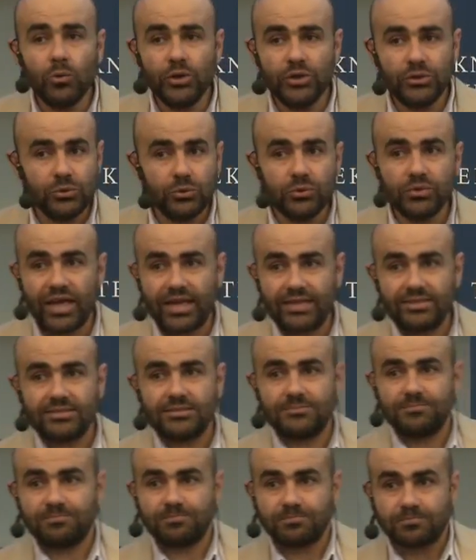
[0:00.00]
we do
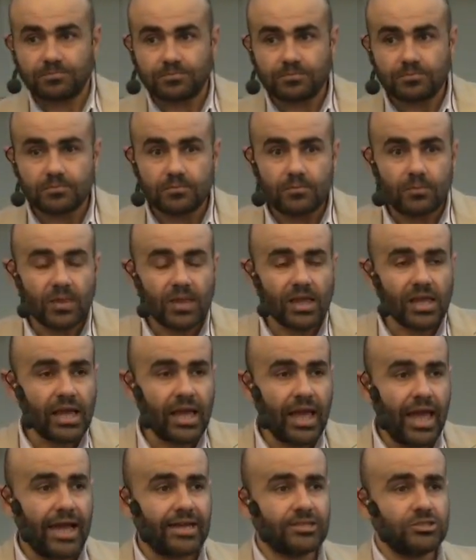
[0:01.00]
that?
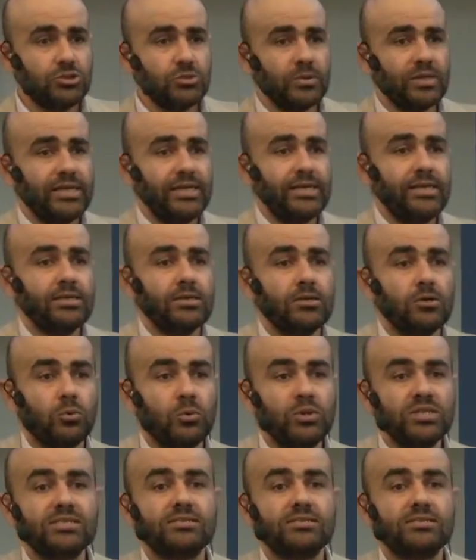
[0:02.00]
Actually, we